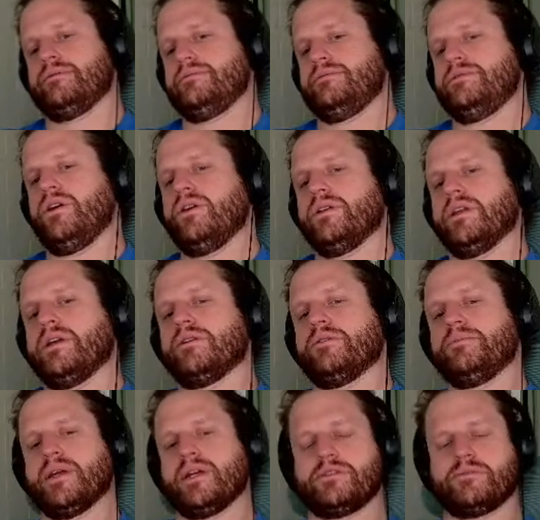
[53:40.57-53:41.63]
No legal
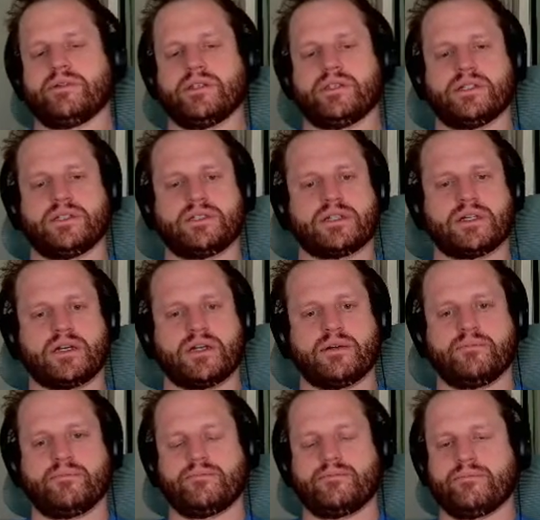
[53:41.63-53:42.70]
placement at this
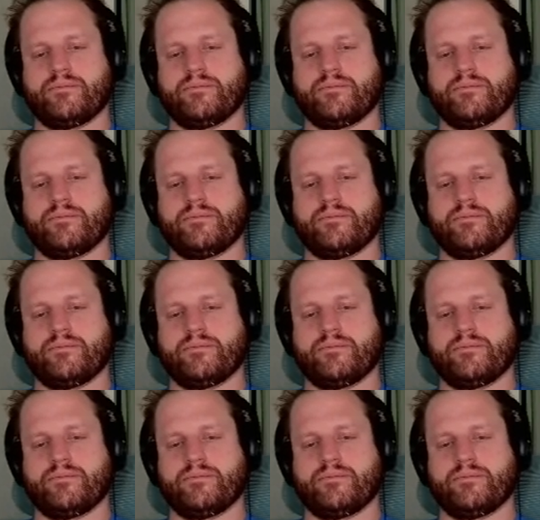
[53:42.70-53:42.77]
time.